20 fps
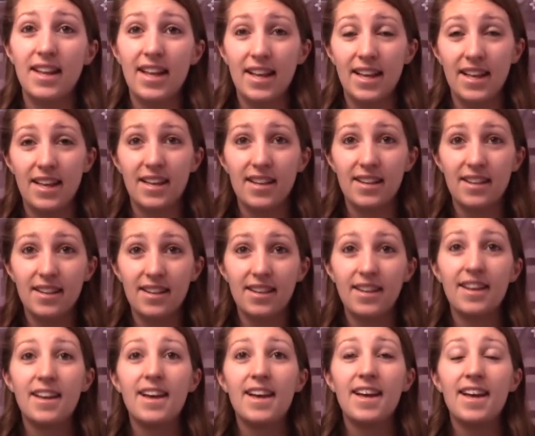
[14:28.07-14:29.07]
like it.
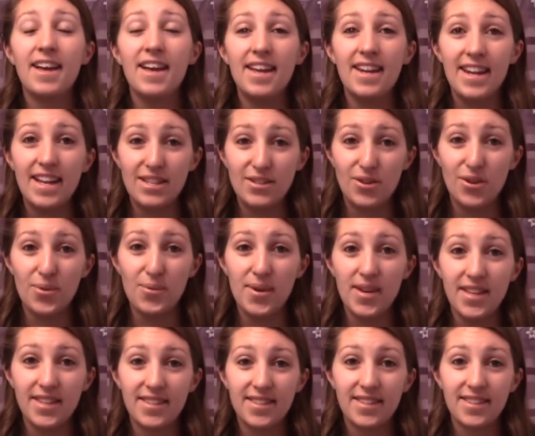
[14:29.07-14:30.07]
And as
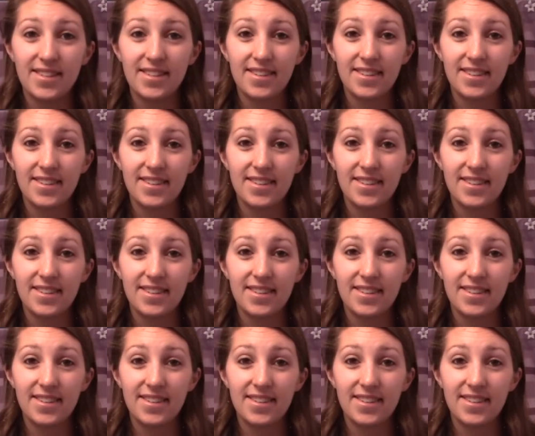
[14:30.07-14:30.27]
always,